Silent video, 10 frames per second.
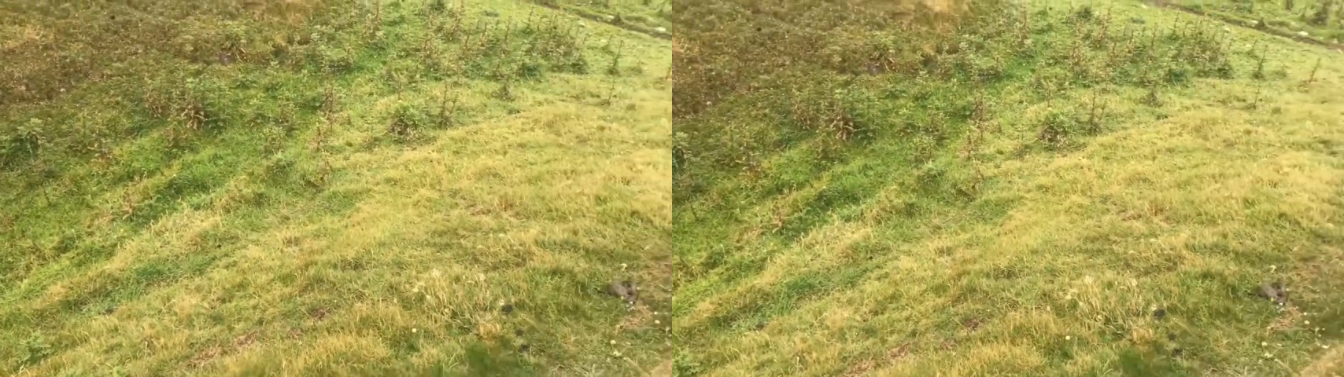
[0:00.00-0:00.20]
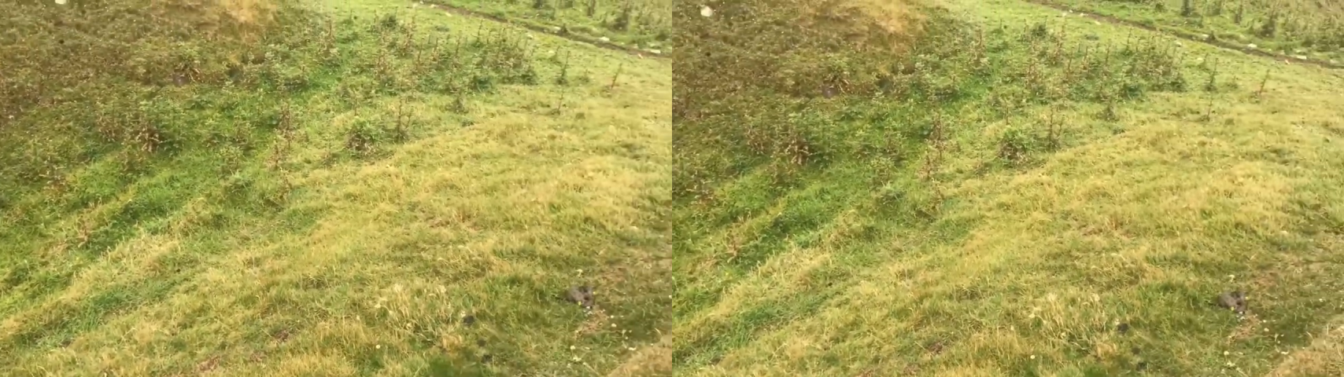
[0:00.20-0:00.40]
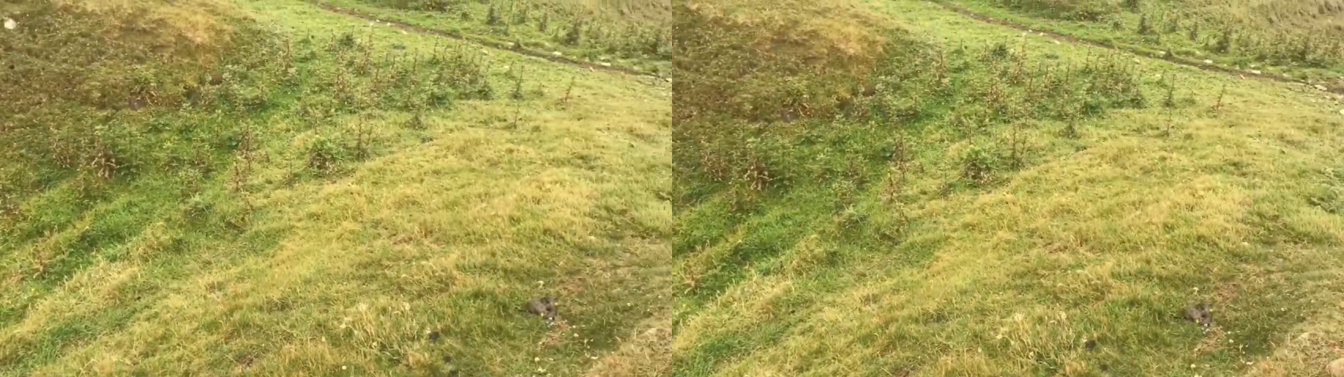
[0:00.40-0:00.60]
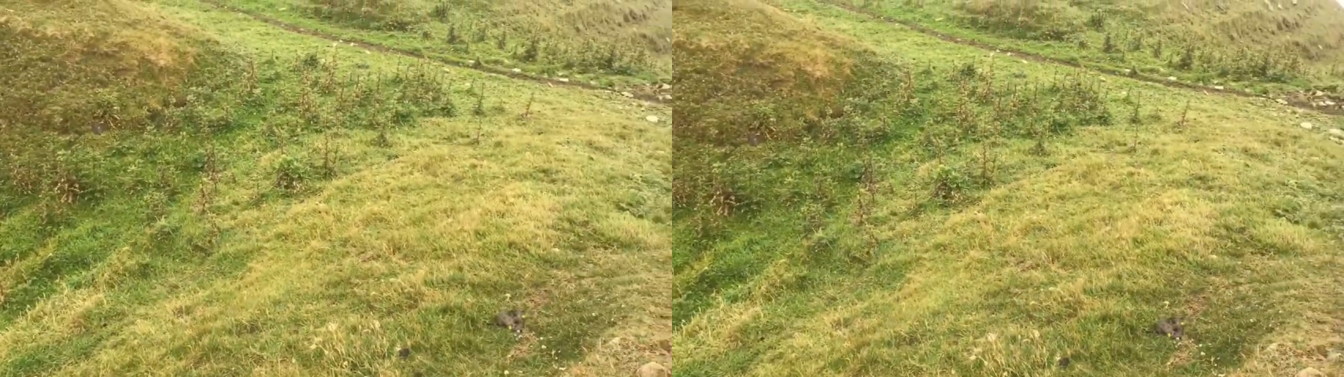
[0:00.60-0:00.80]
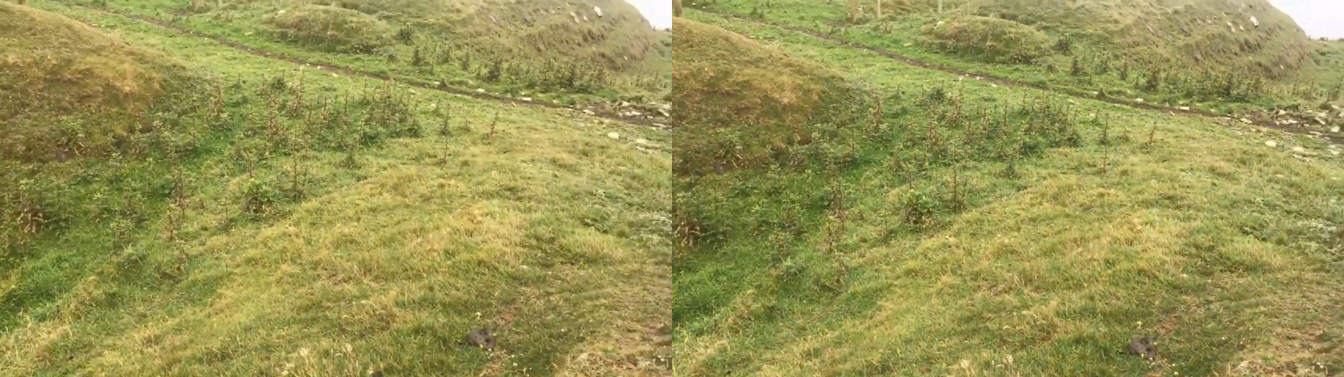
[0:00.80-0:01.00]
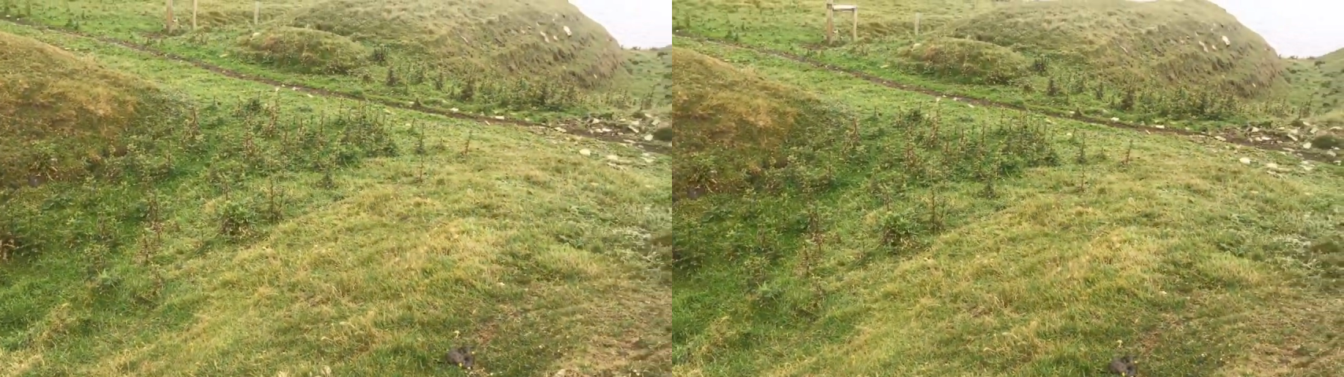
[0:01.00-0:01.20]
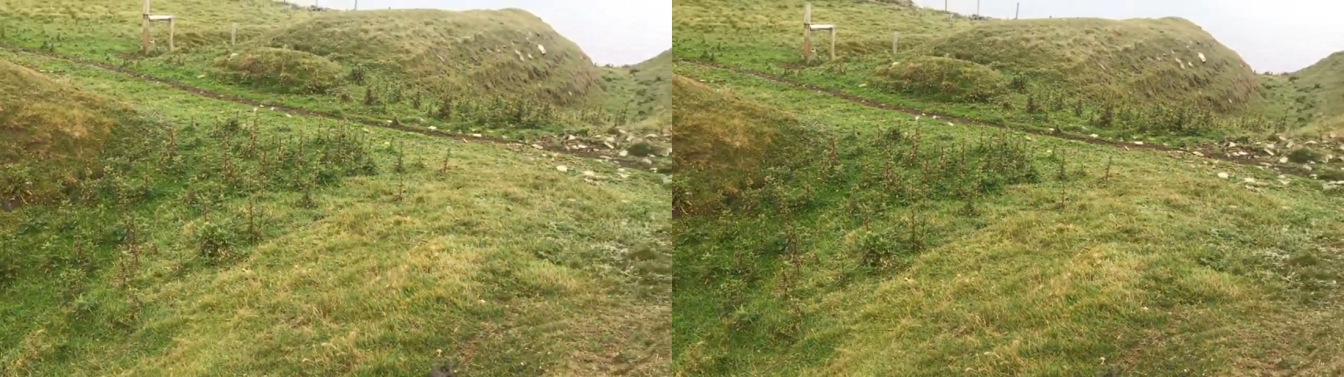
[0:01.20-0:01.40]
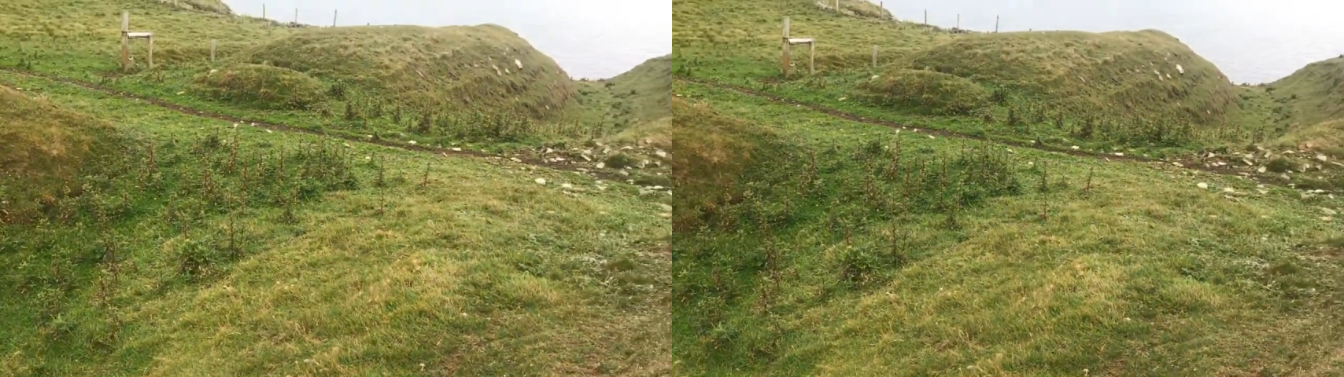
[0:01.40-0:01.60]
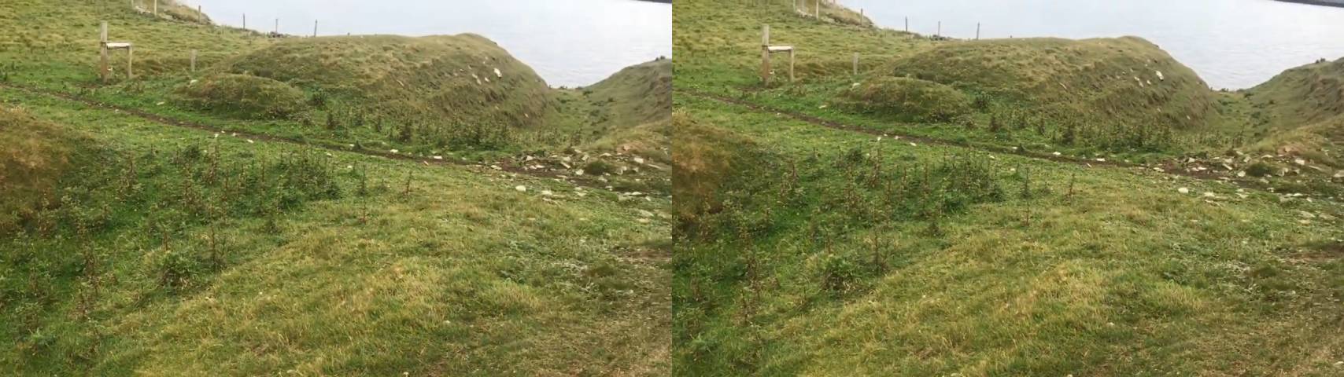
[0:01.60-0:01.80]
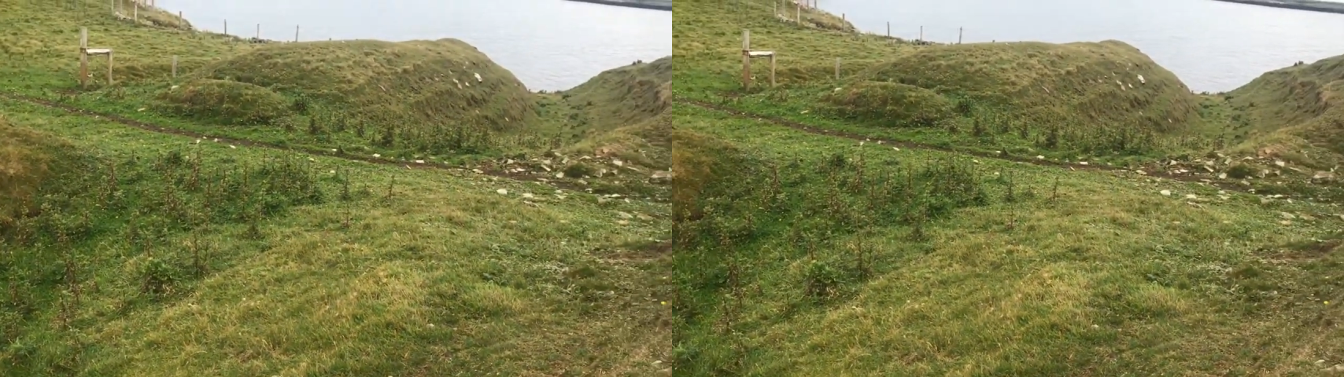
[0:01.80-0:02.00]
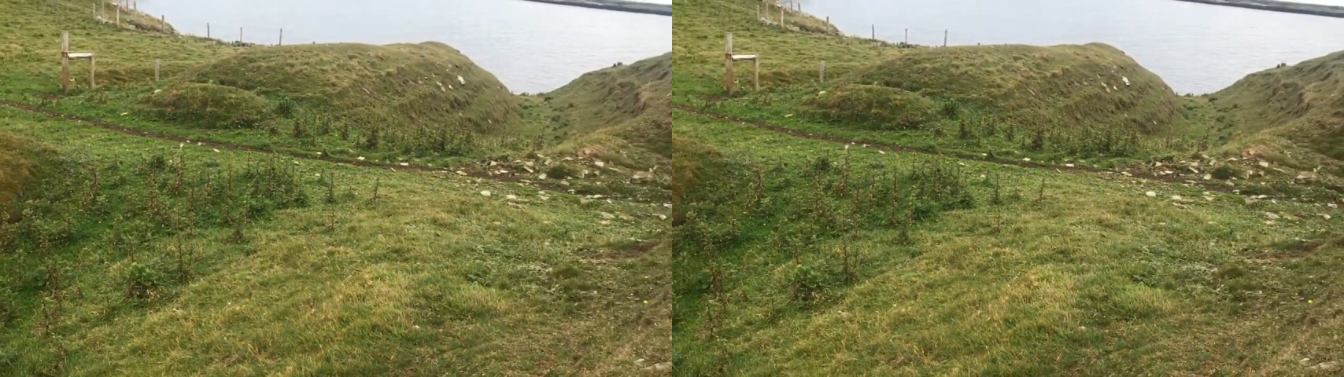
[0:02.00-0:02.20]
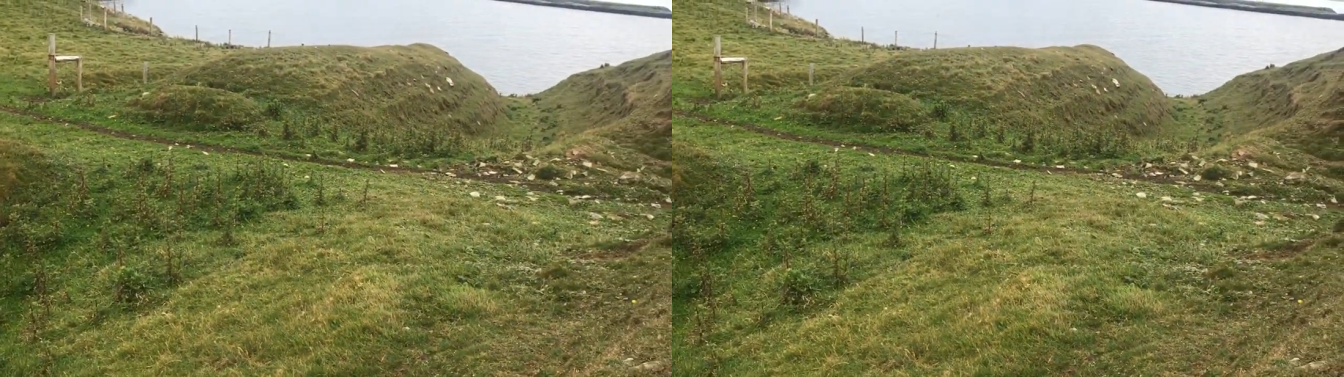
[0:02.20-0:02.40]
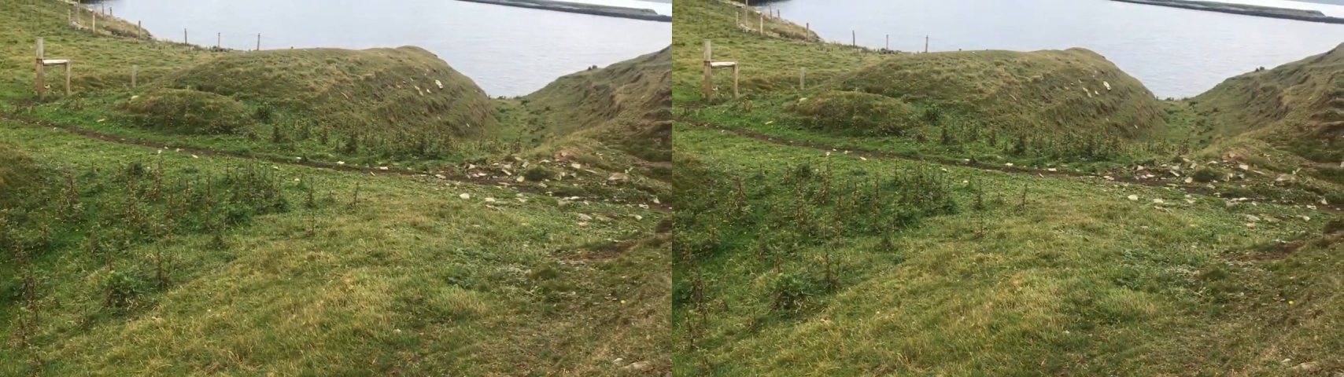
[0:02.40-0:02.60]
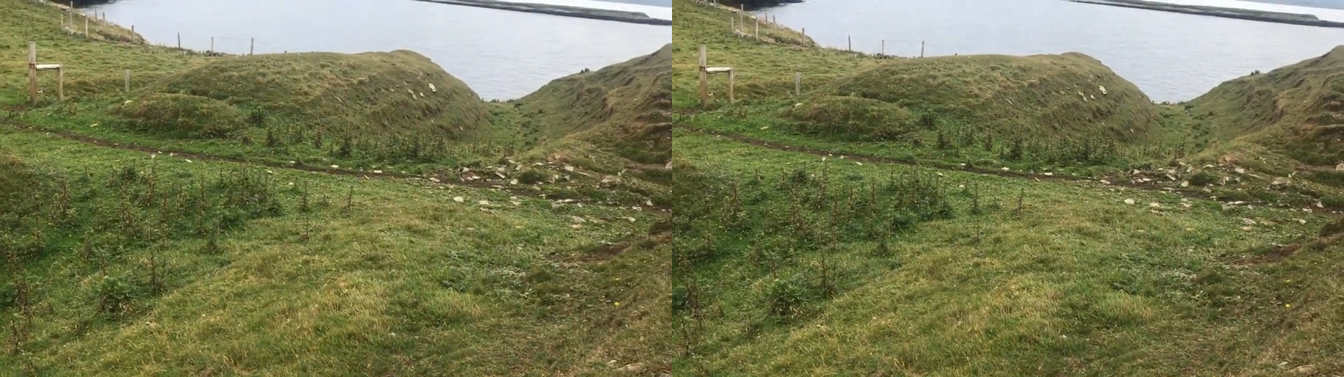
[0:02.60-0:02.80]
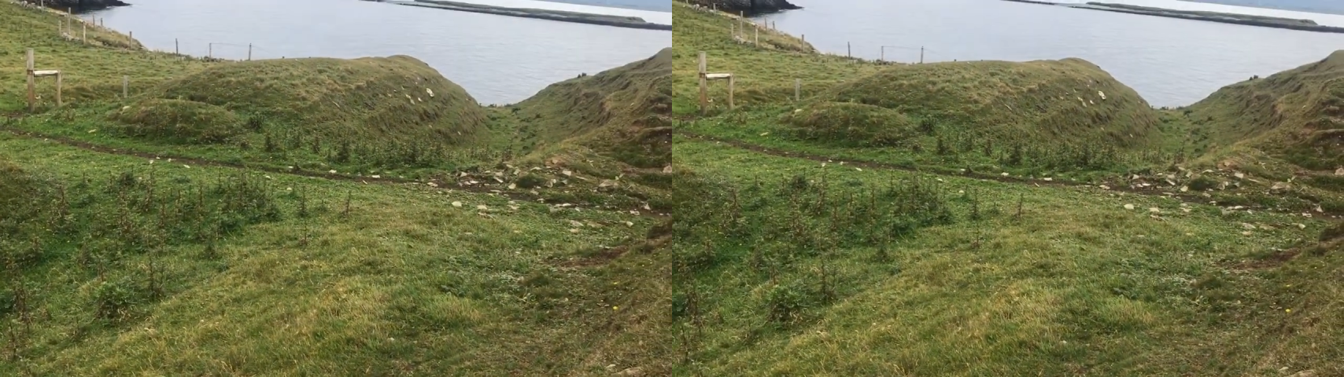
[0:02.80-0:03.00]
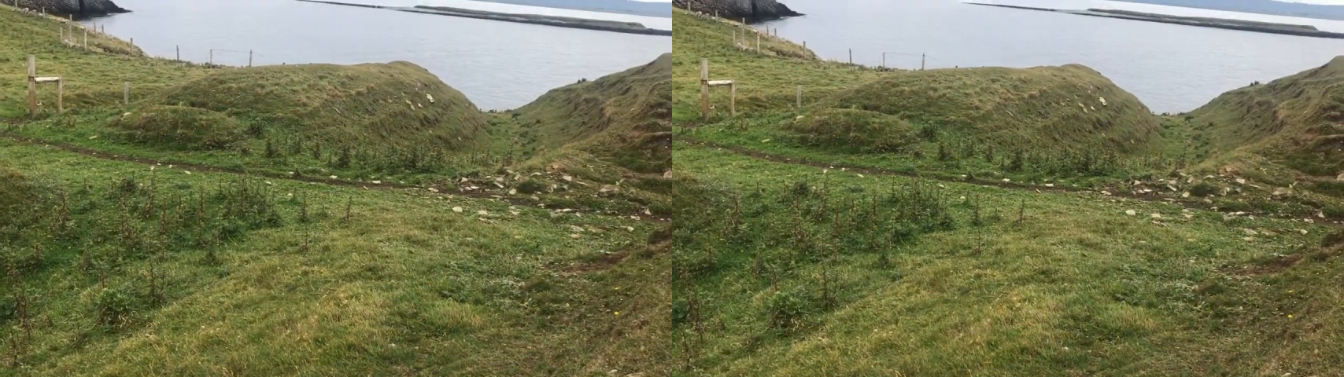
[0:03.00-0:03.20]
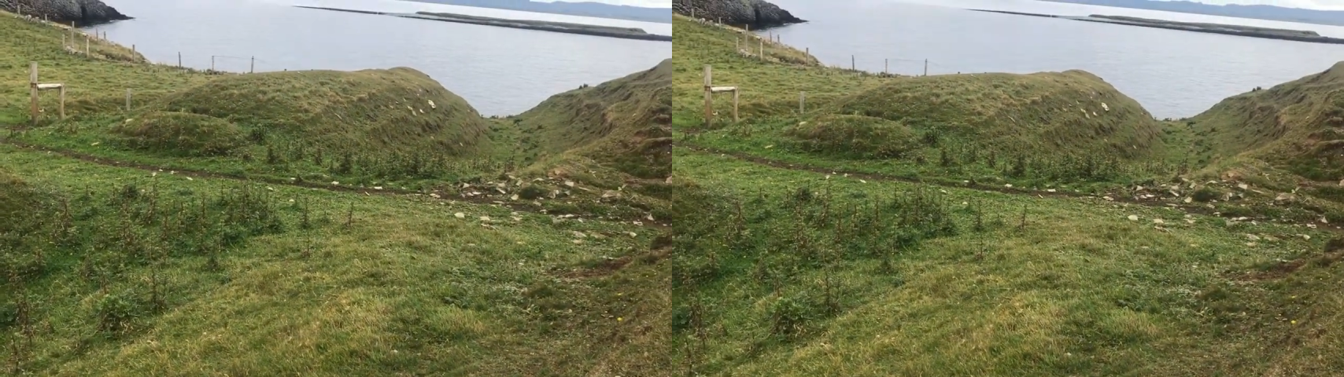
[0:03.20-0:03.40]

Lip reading: No face is visible, so there are no lips to read.